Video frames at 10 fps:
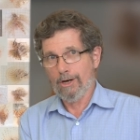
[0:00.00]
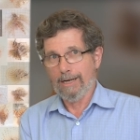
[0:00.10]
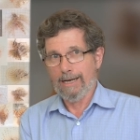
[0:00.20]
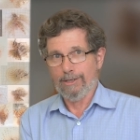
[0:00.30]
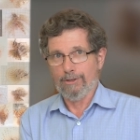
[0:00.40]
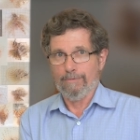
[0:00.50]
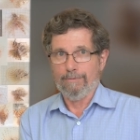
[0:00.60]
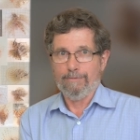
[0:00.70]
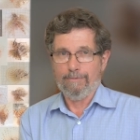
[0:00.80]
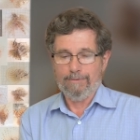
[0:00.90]
collage of
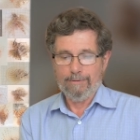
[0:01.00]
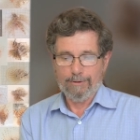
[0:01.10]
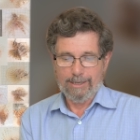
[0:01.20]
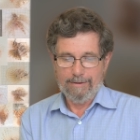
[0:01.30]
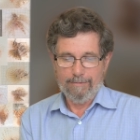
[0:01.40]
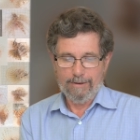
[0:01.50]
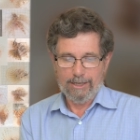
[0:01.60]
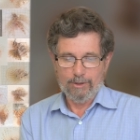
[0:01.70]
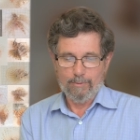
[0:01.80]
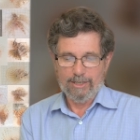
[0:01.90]
50
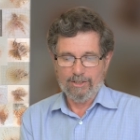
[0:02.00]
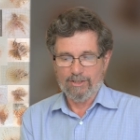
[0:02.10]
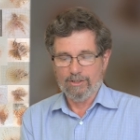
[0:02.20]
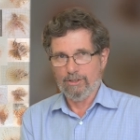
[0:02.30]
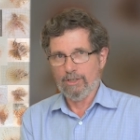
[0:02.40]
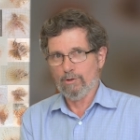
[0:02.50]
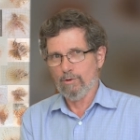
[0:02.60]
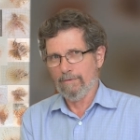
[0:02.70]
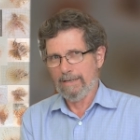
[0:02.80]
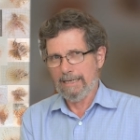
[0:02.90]
fish, which she
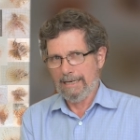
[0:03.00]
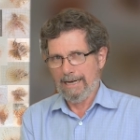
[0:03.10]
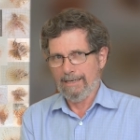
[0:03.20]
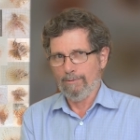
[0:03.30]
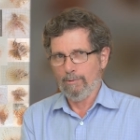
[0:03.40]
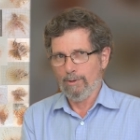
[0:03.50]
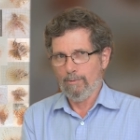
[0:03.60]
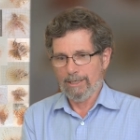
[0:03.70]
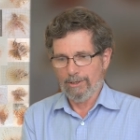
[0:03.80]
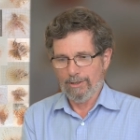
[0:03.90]
sort of indicated were the
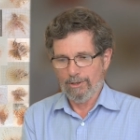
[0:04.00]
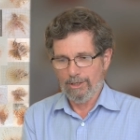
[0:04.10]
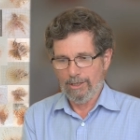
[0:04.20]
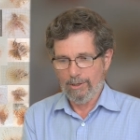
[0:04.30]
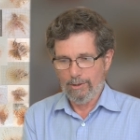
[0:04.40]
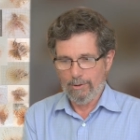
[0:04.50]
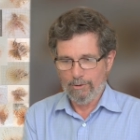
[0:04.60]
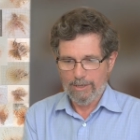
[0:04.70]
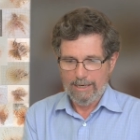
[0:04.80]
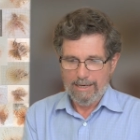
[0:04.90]
ones that she
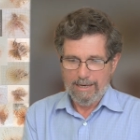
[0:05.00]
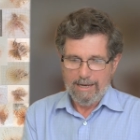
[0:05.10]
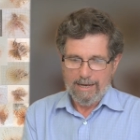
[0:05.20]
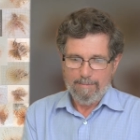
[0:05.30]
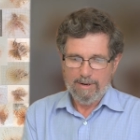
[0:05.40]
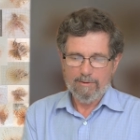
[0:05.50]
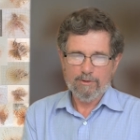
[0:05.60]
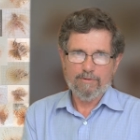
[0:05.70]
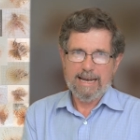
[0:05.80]
used, but it was